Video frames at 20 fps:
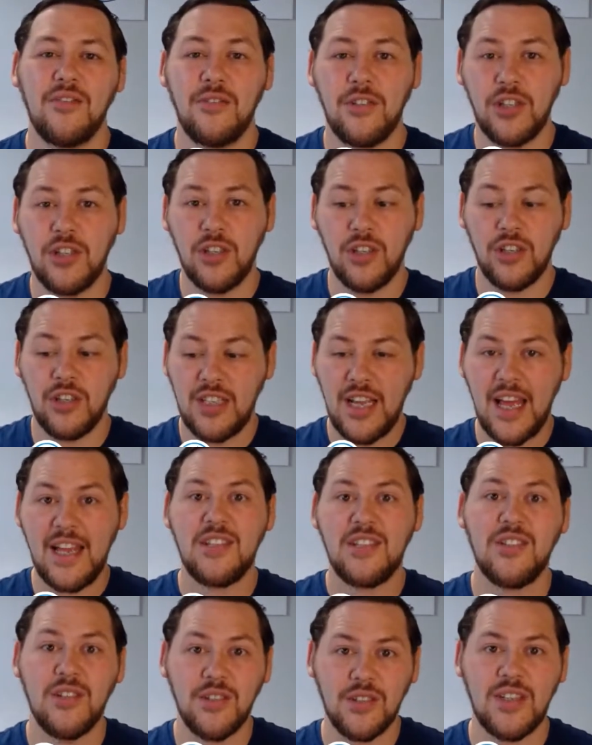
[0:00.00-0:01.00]
to
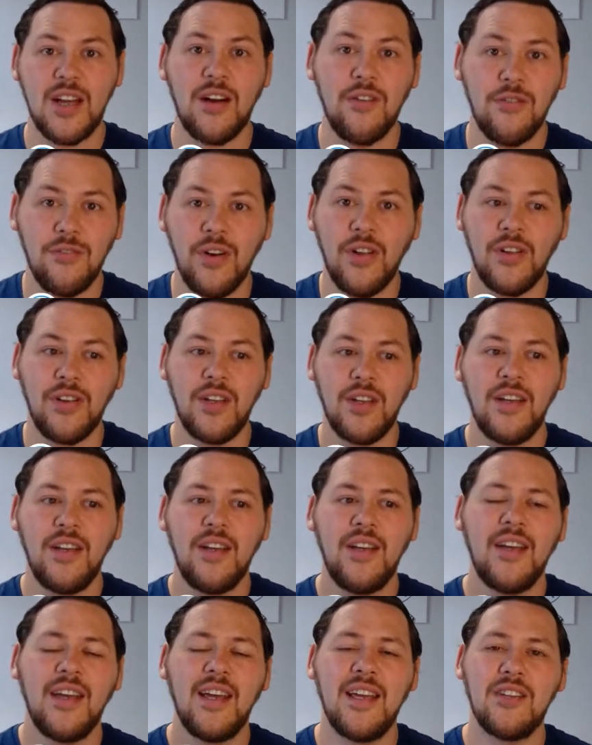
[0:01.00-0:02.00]
test yourself on
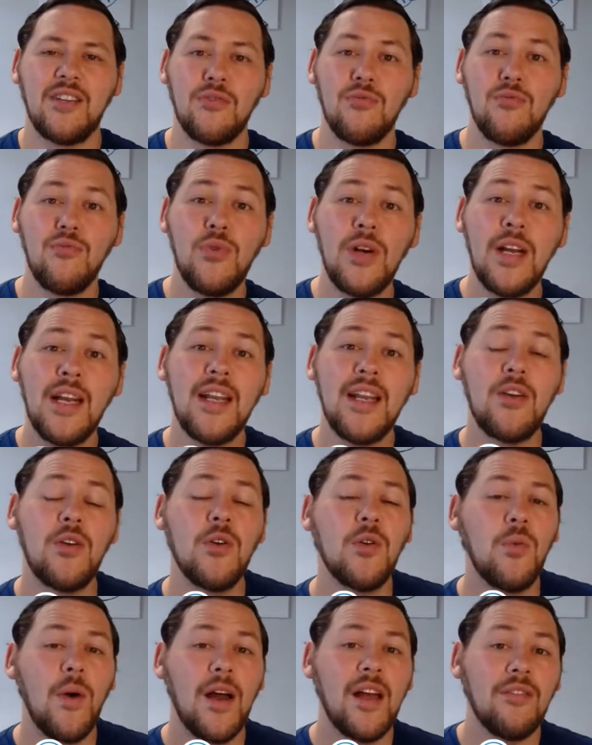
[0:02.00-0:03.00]
is a really
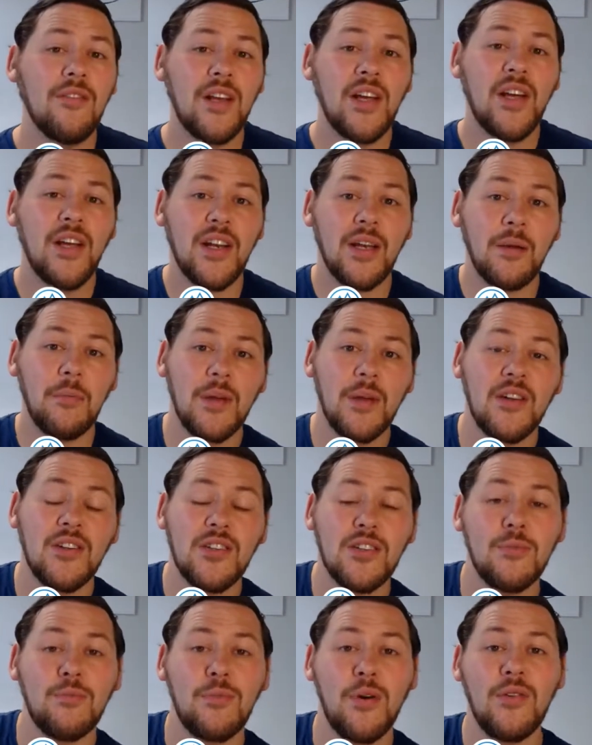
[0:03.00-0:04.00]
good way of learning, because
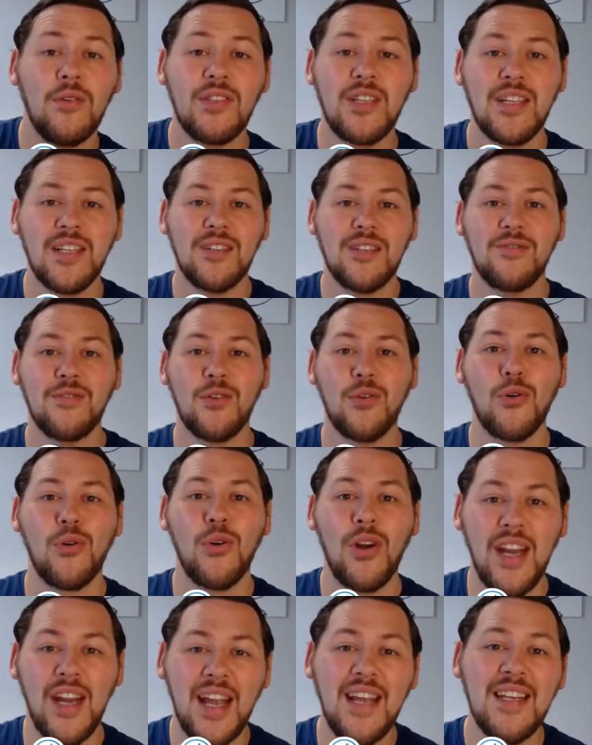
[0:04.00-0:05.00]
the process of
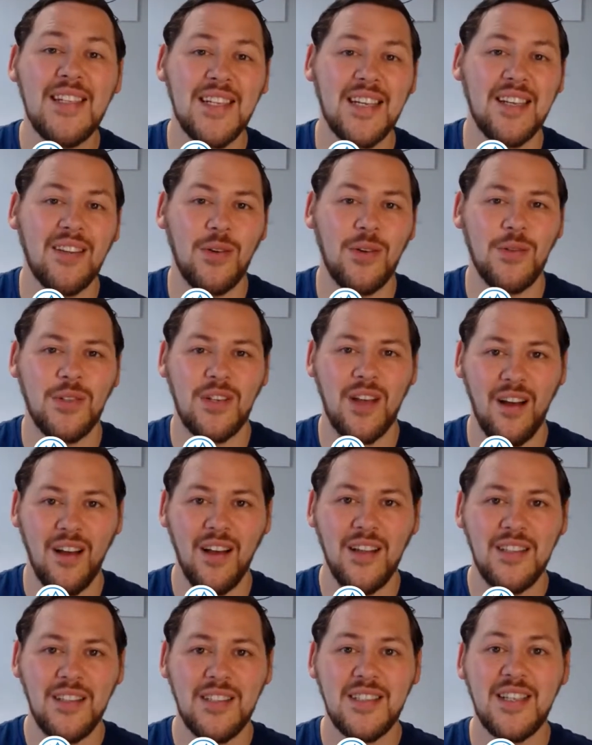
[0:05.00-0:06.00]
creating those
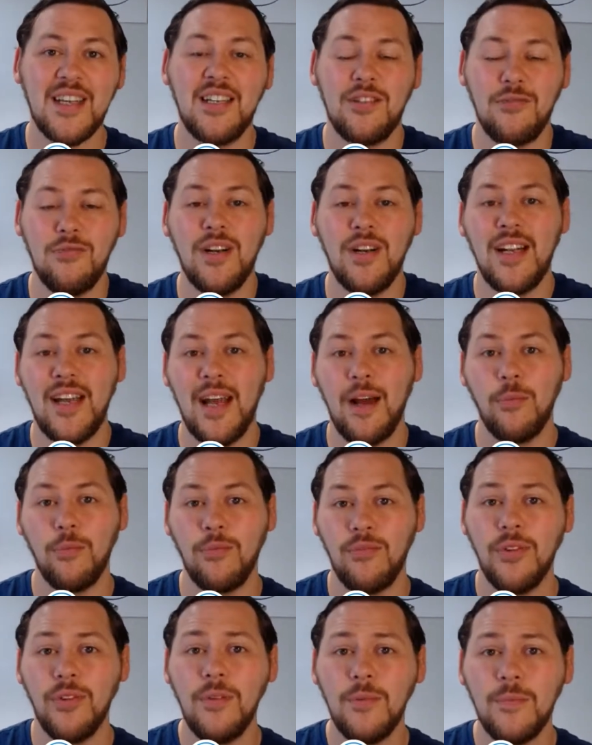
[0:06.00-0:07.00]
cards is really
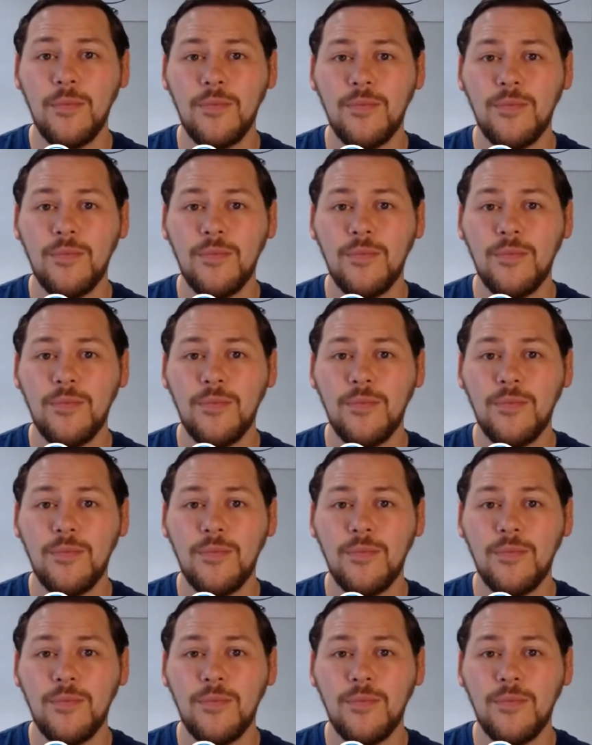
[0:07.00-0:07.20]
helpful,